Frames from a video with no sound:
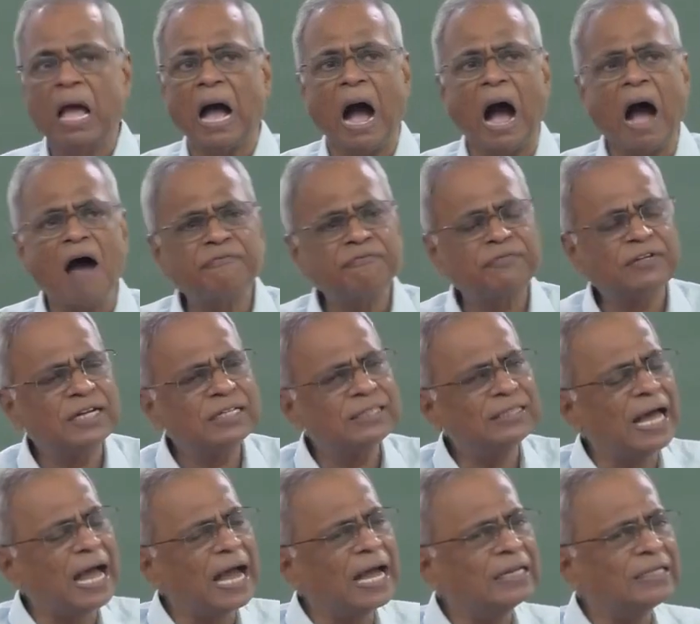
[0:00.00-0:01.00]
After
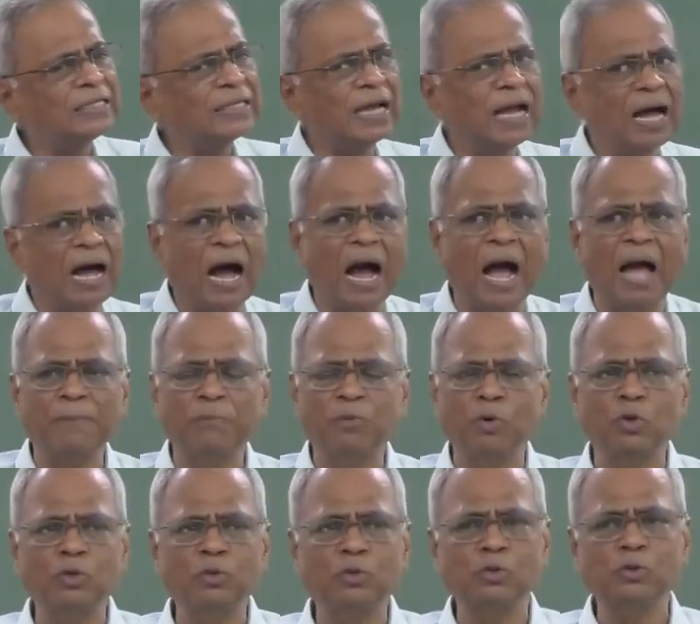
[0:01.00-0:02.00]
that, I am
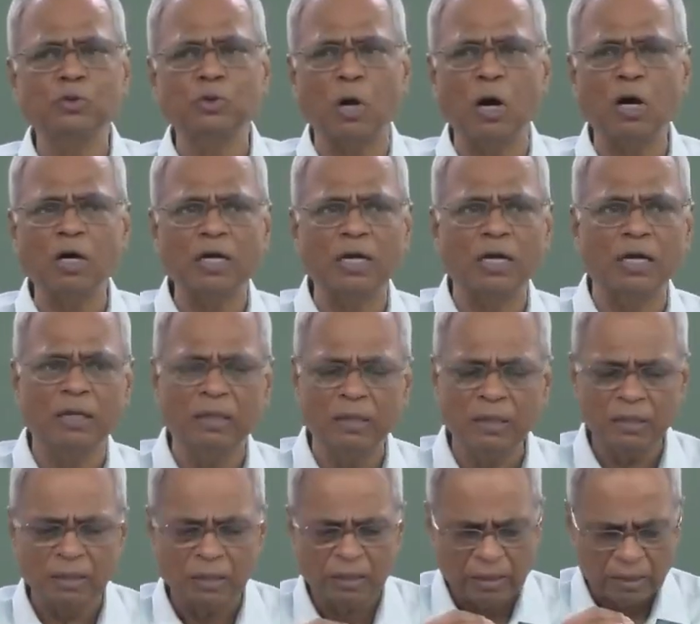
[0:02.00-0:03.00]
going to talk an
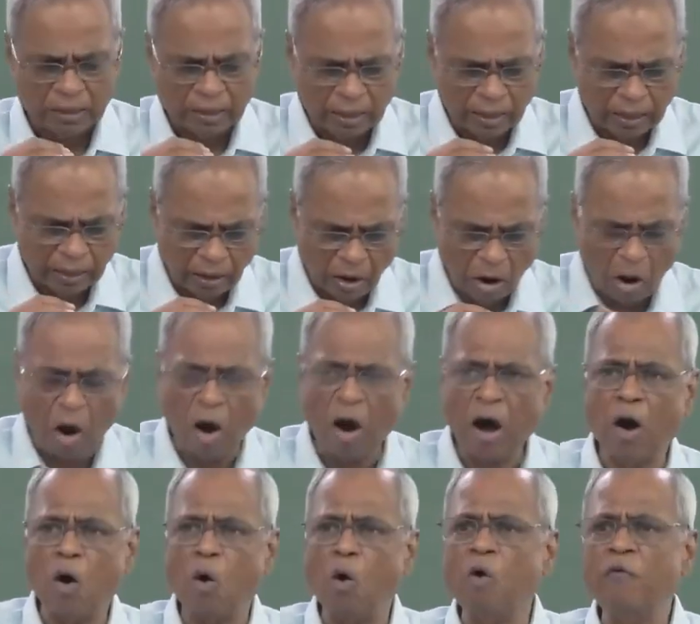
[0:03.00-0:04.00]

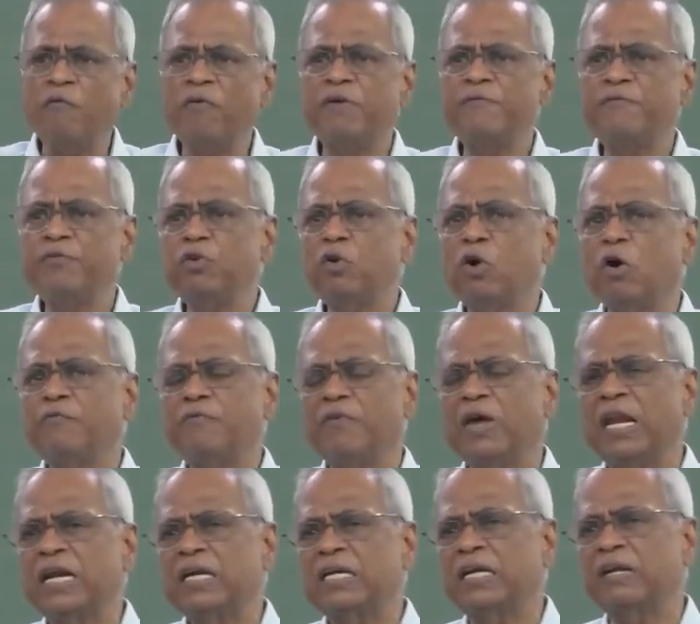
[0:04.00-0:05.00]
overview of
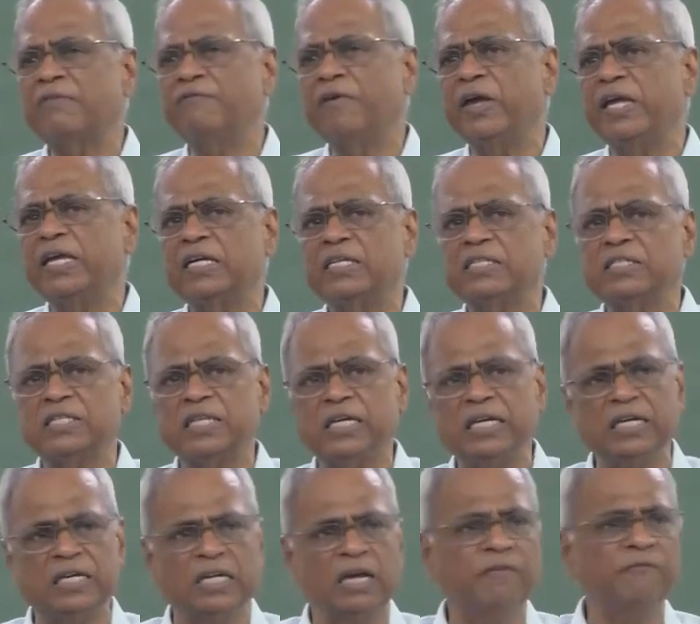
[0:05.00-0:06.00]
electric vehicles in
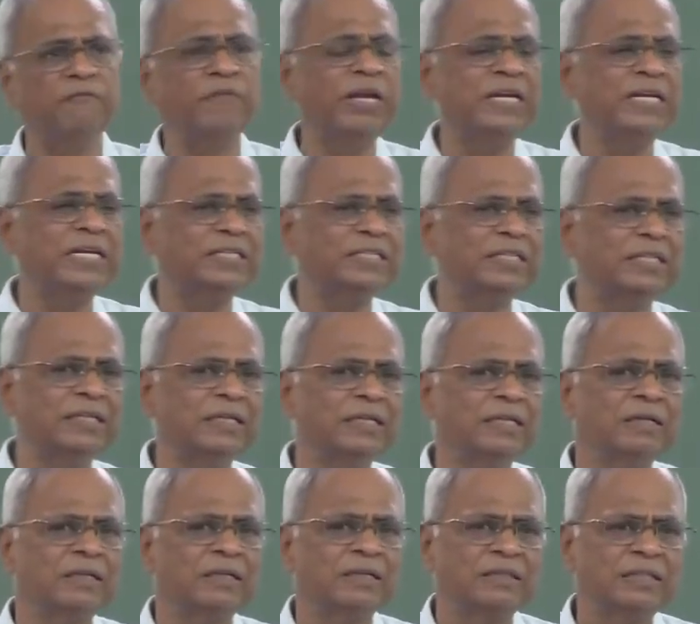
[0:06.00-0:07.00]
India. When did
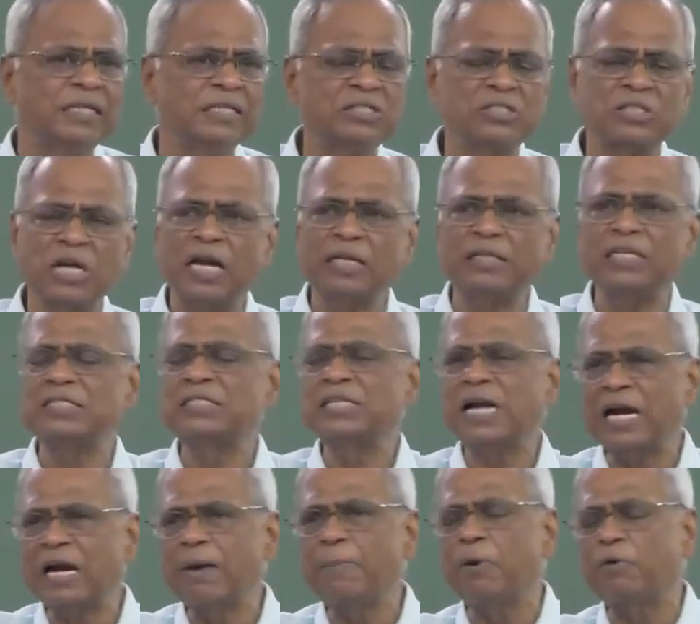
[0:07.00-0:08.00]
they start? They
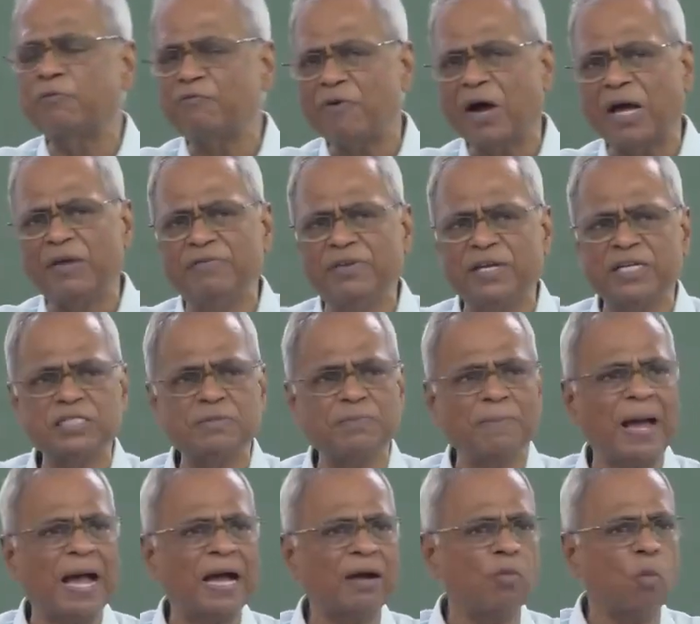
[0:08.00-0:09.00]
started about 5 years
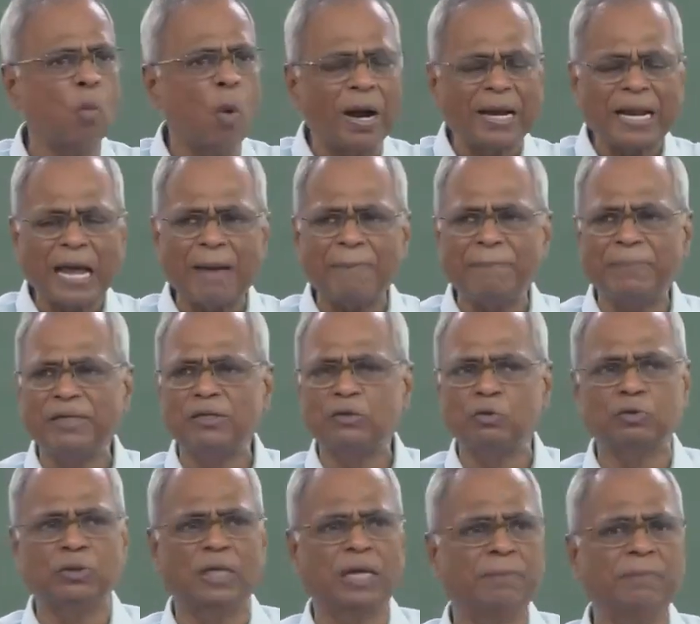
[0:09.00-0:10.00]
back. What happened to
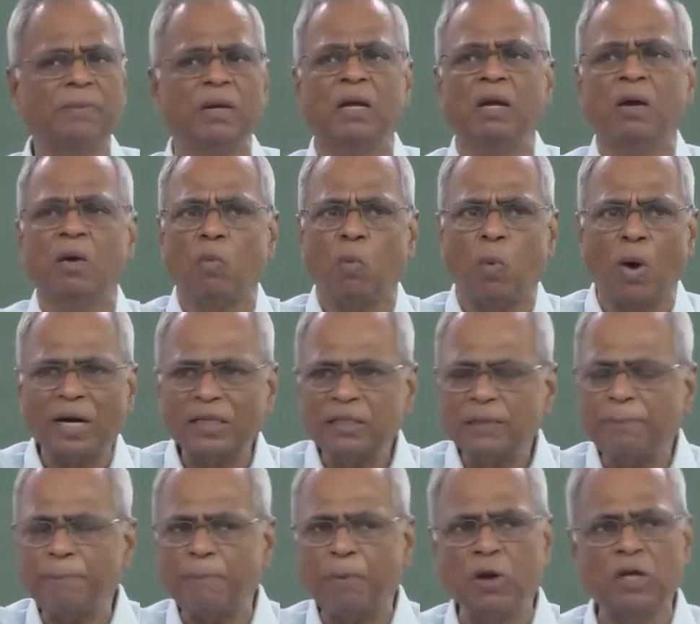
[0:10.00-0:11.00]
them? What are the
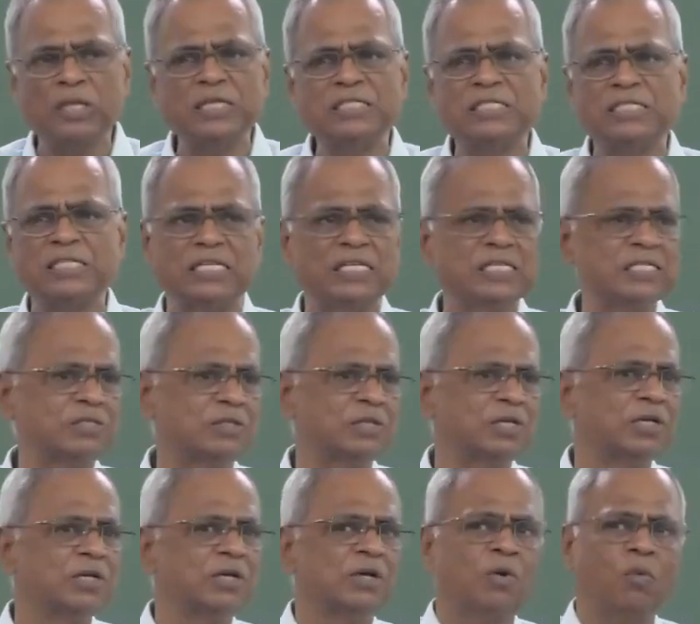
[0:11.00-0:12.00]
policies?
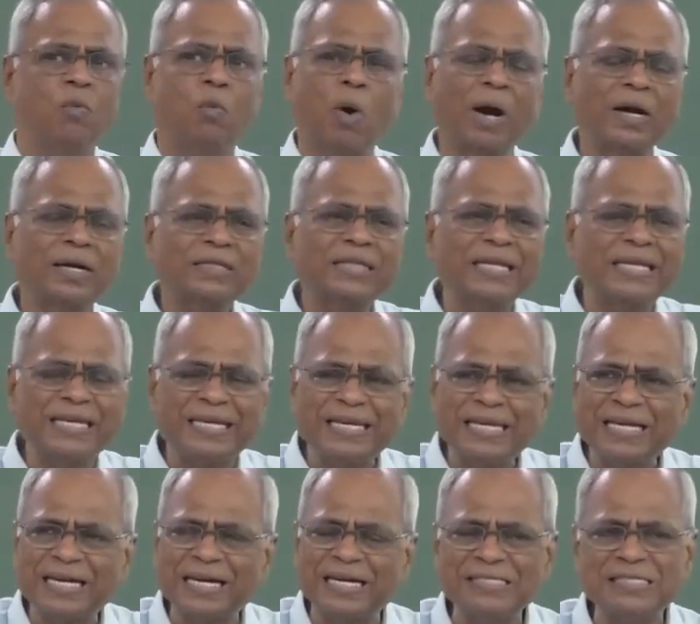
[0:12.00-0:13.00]
What are the key
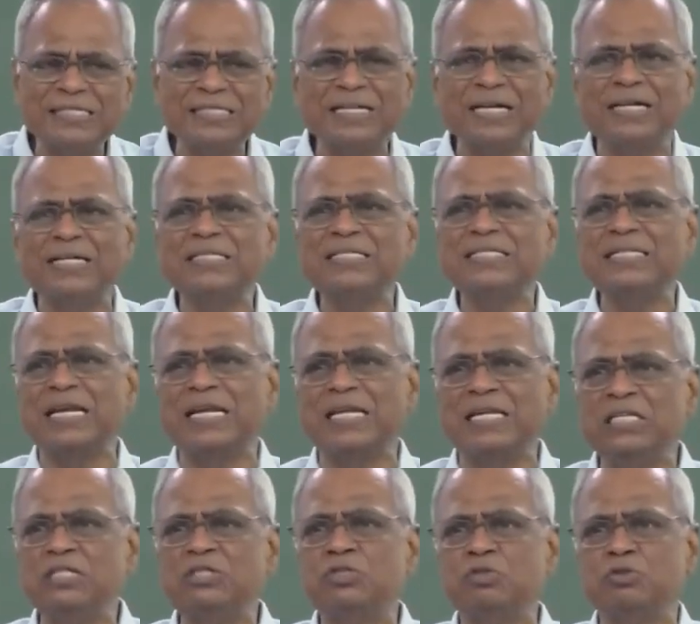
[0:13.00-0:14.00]
concerns and
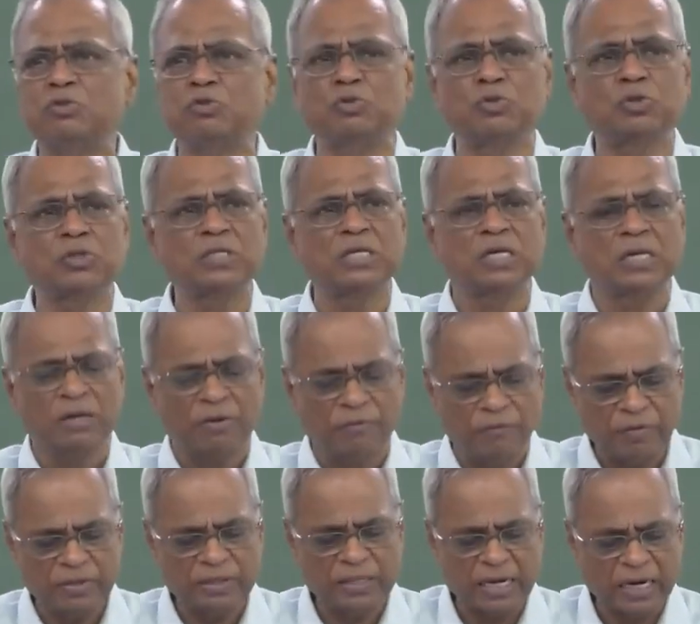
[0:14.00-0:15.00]
issues
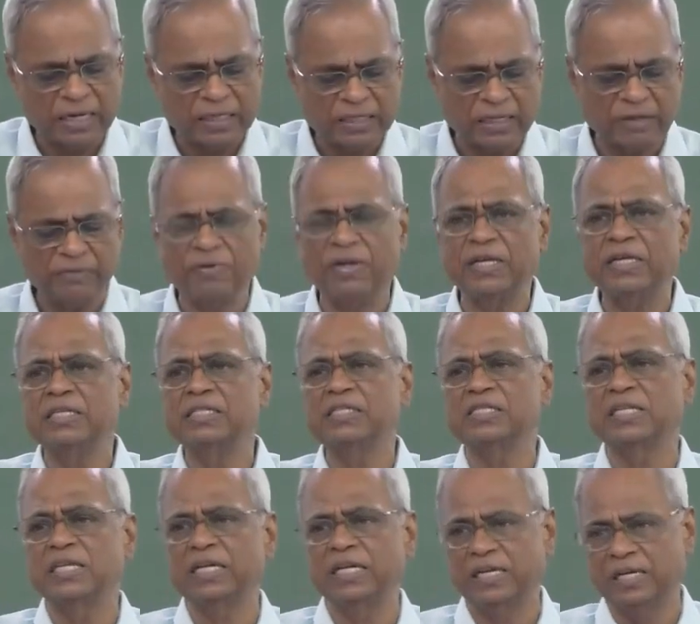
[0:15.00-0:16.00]
with electric vehicles
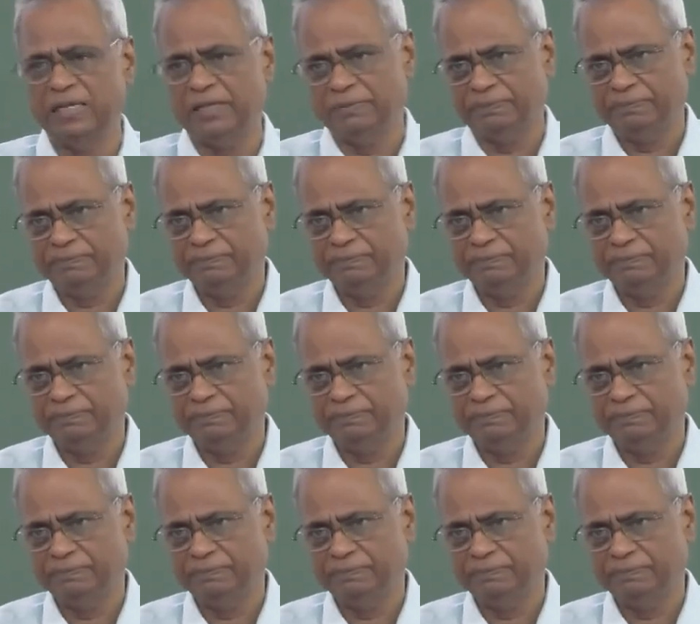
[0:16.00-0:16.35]
in India?